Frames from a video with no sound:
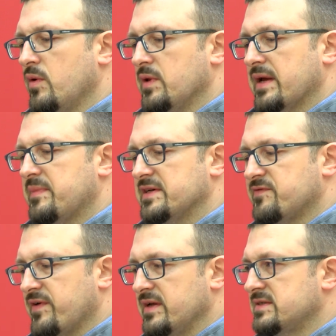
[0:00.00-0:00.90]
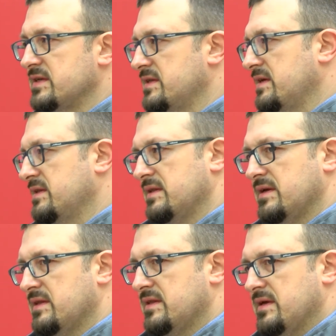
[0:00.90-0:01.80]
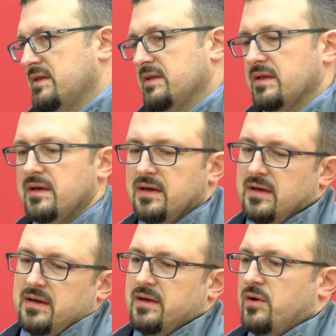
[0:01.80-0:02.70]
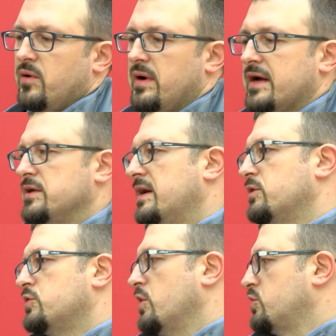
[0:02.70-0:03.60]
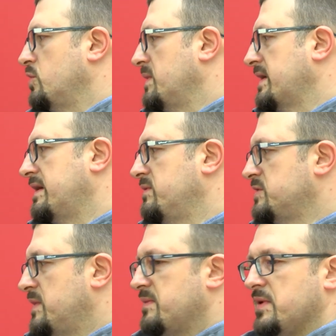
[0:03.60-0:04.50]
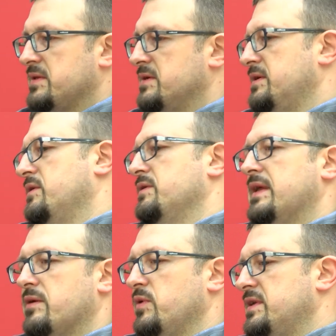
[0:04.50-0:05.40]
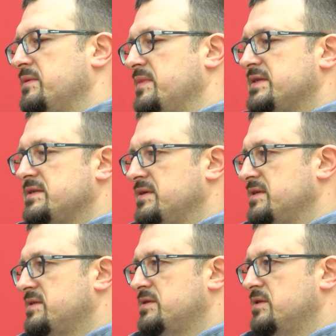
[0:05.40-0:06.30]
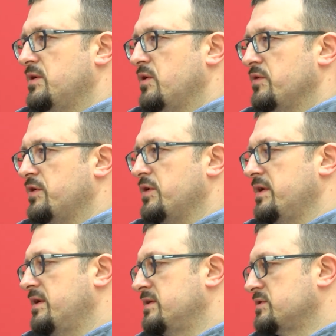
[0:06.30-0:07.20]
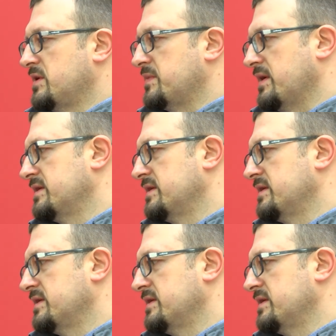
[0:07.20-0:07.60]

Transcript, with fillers: We were like best friends, and then and then you know, I, I, could talk to him like he was my brother. You know, like we didn't miss these, you know, 30 years or something.